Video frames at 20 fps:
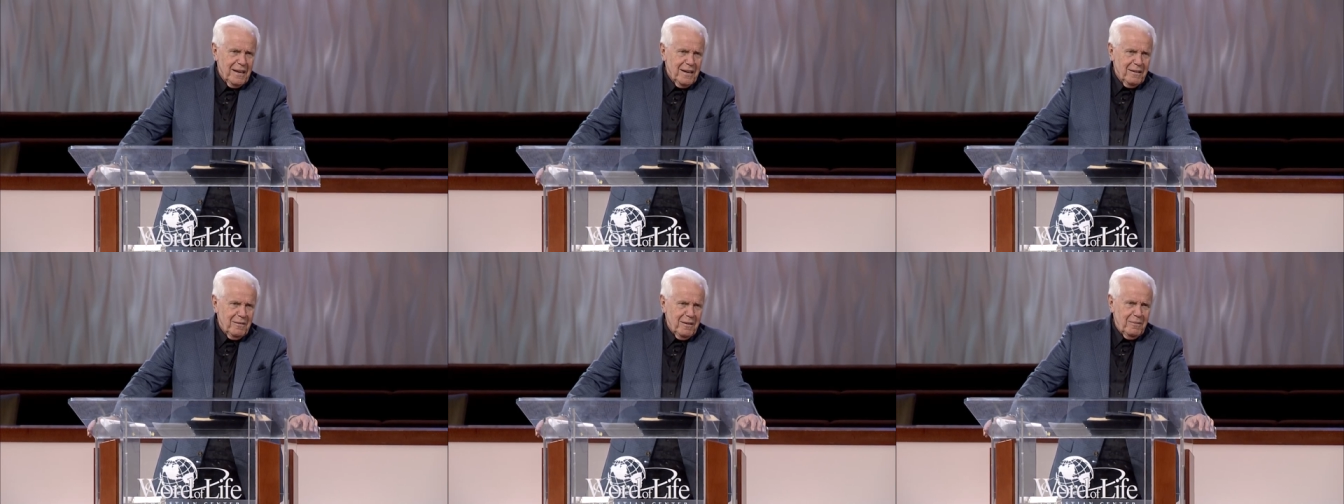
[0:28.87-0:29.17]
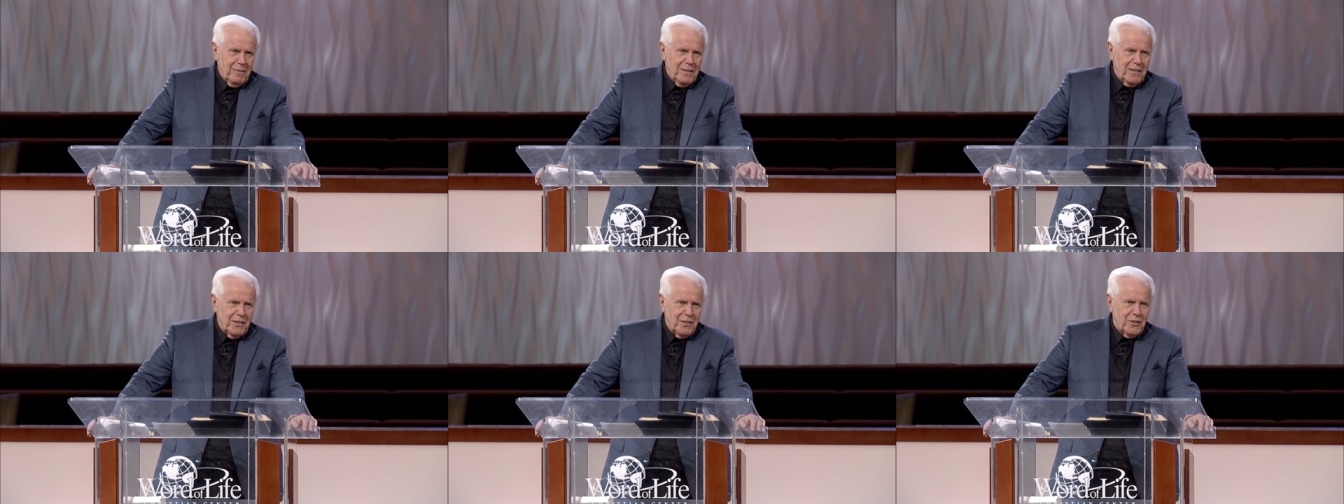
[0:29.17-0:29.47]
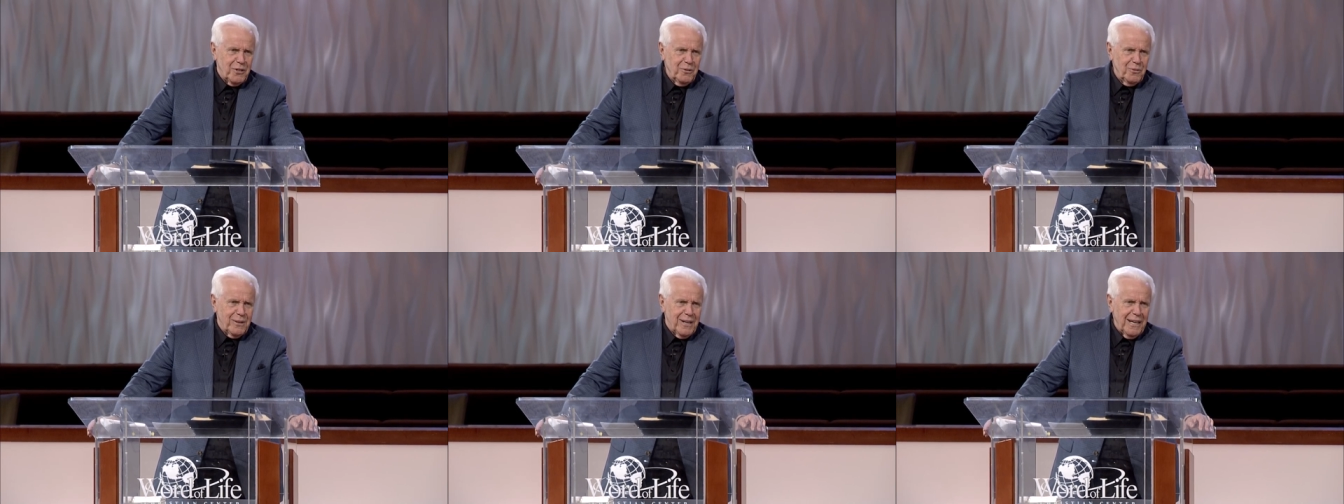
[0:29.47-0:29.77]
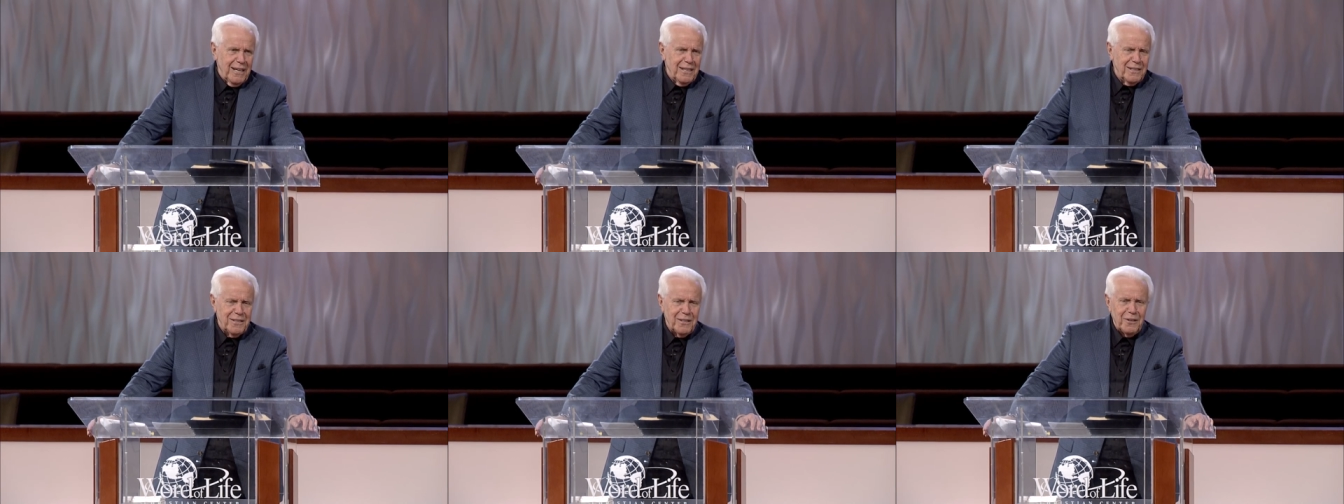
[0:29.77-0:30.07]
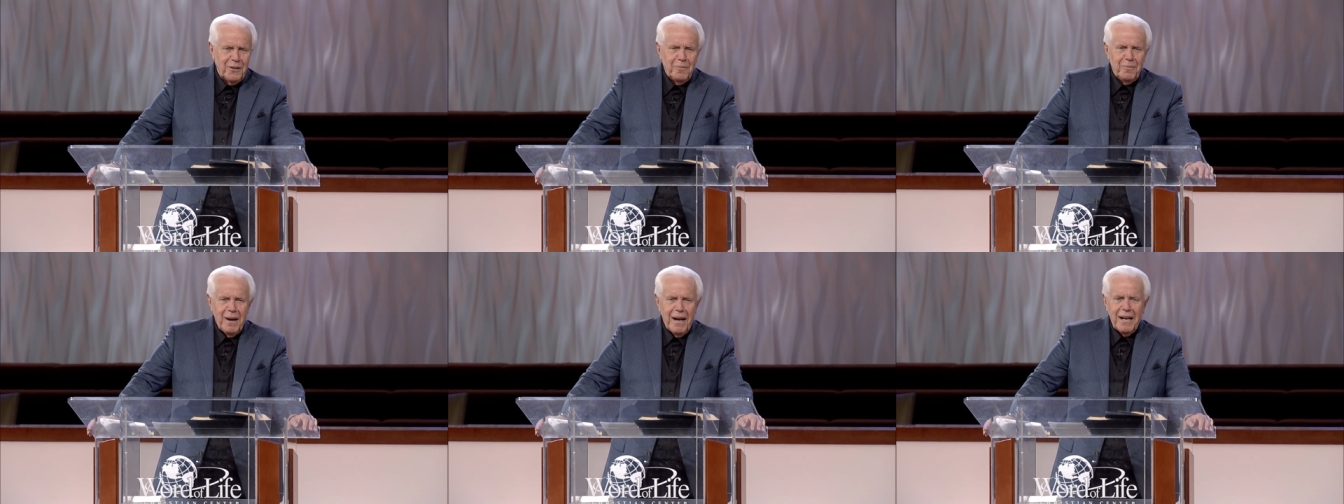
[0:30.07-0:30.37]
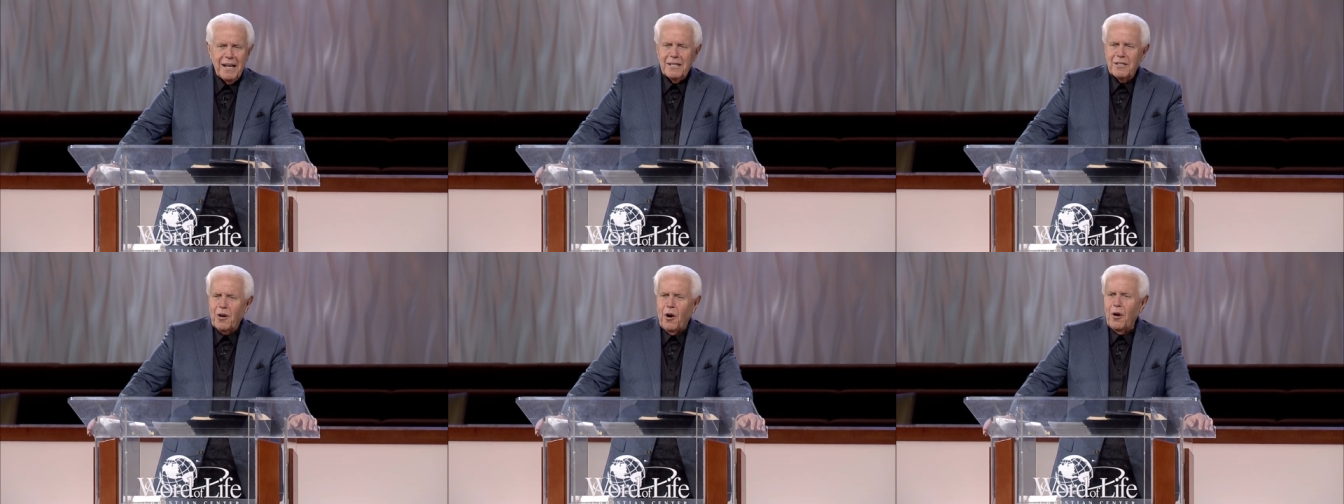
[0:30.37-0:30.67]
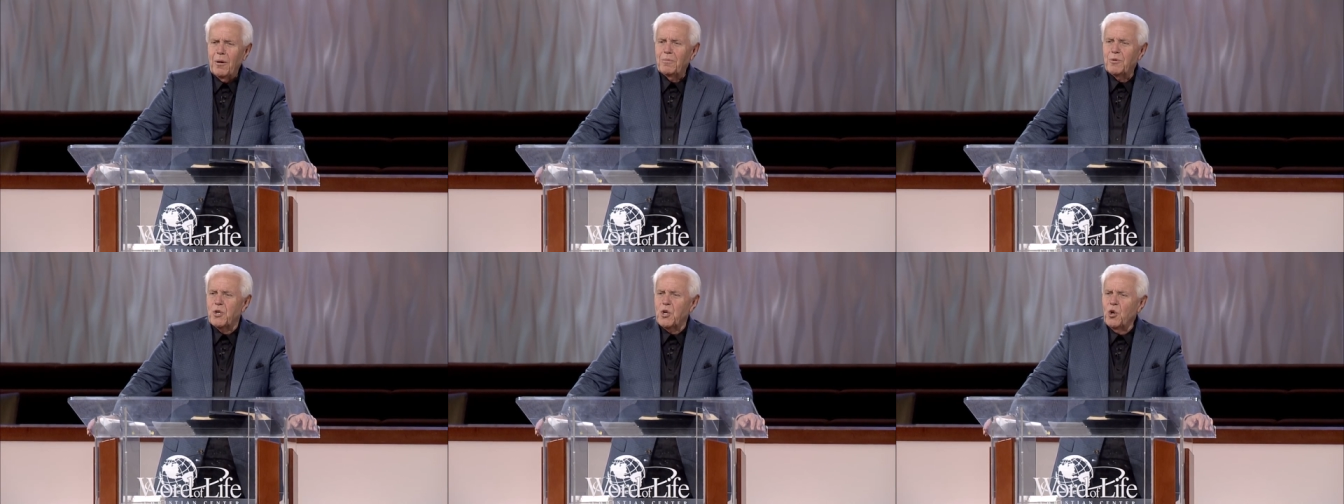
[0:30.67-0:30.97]
We were just two kids, you know, back. It's
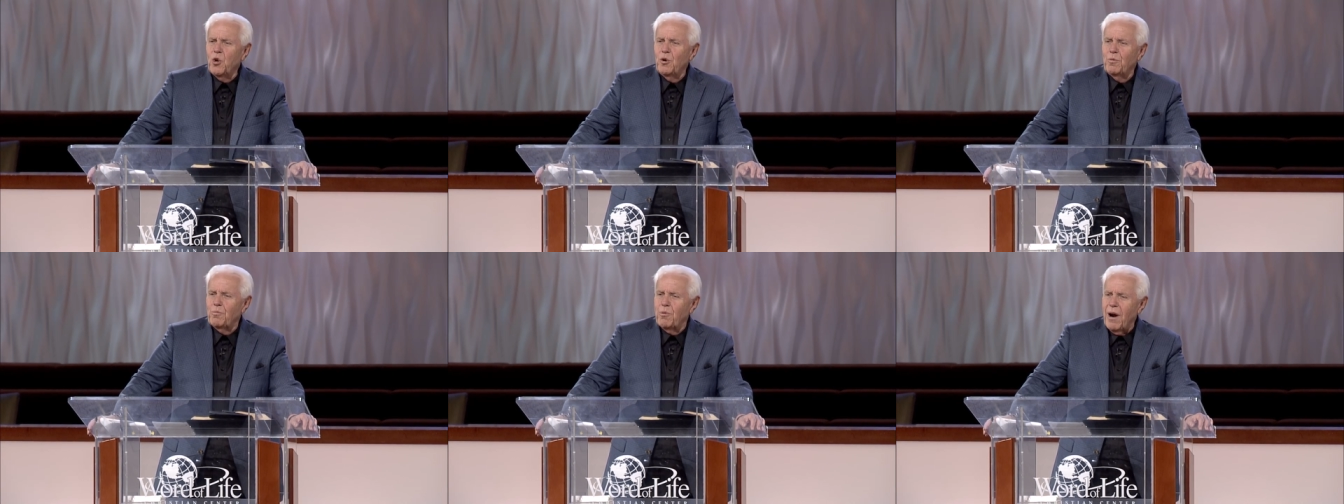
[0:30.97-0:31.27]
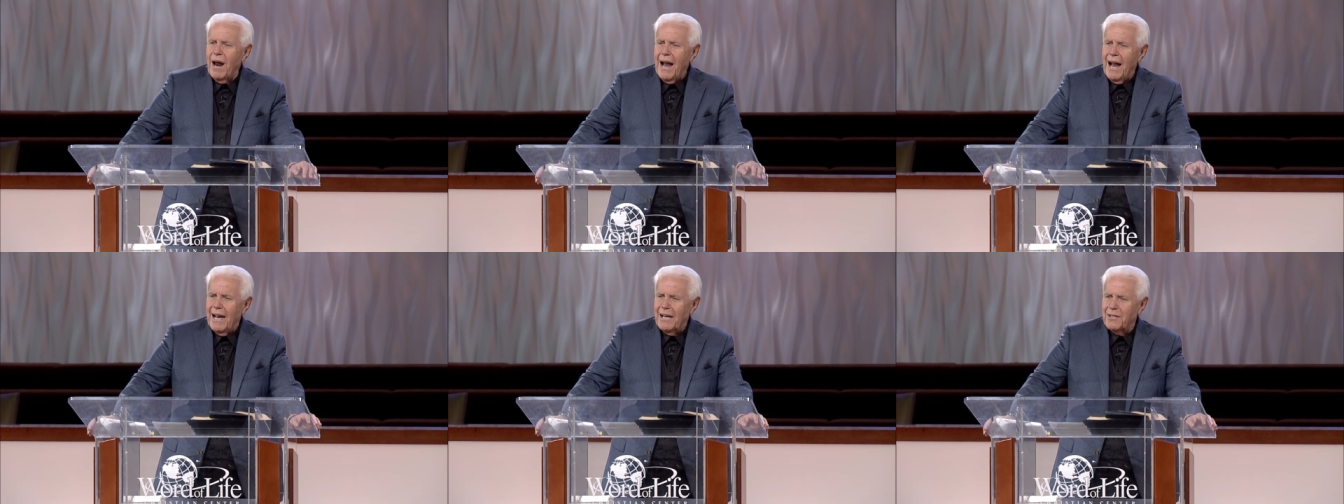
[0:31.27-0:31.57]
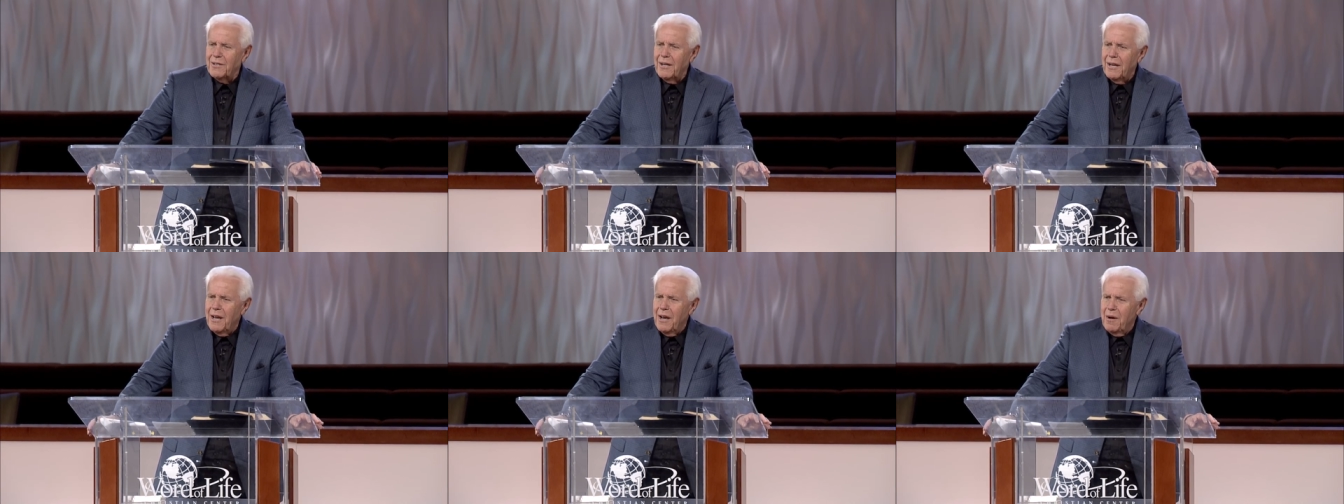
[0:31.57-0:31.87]
called them June brides.